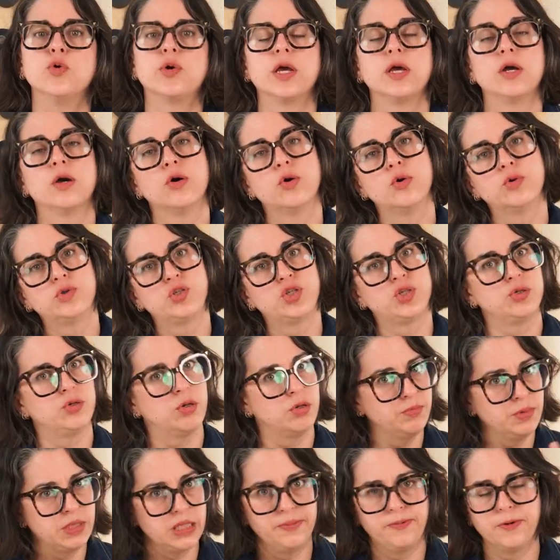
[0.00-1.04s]
can go to
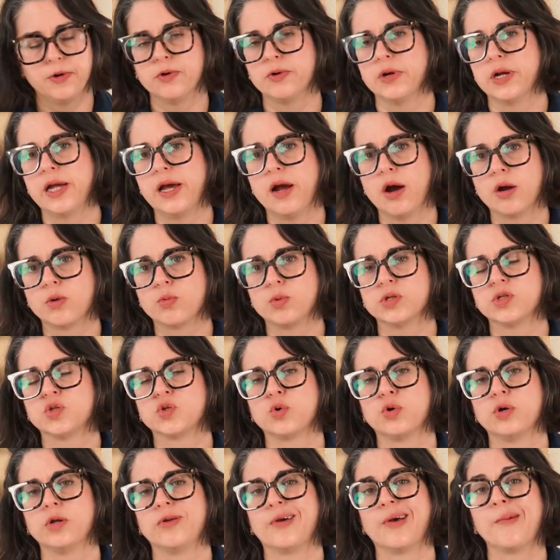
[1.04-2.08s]
Home Depot or any hardware
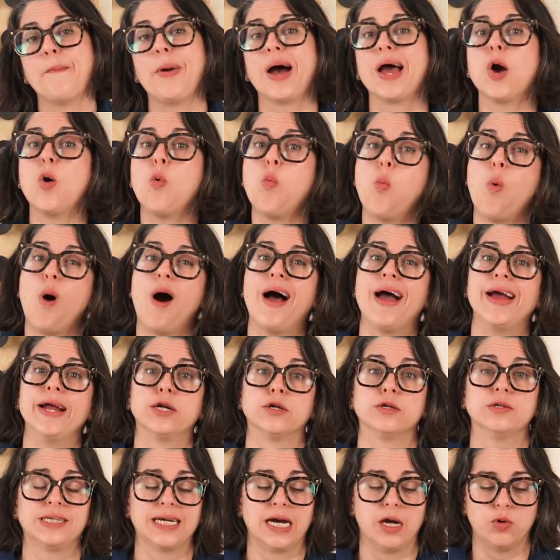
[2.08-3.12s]
store and you can buy a
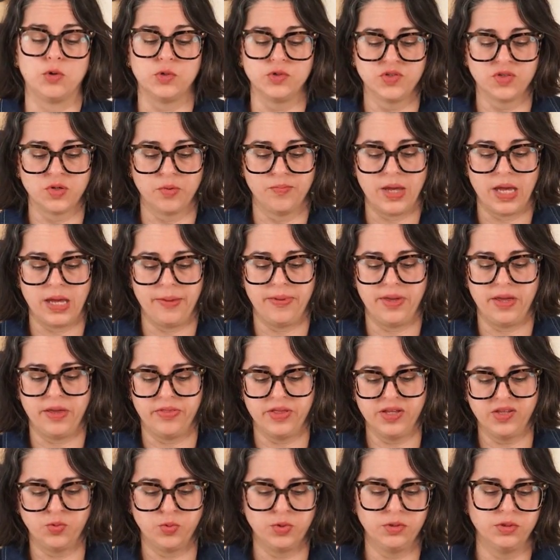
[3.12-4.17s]
wider dowel. So maybe
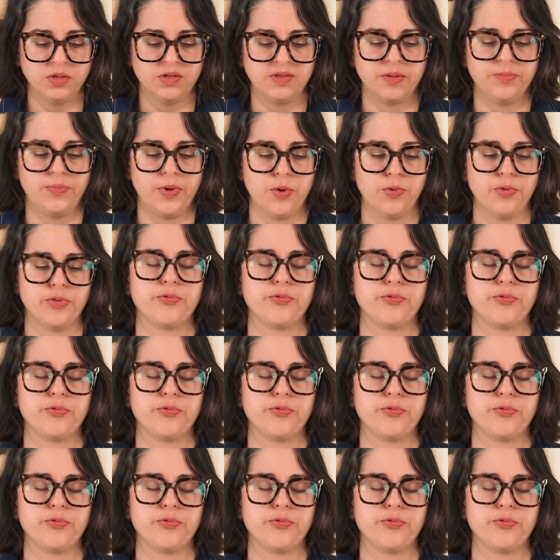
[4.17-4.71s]
this one looks about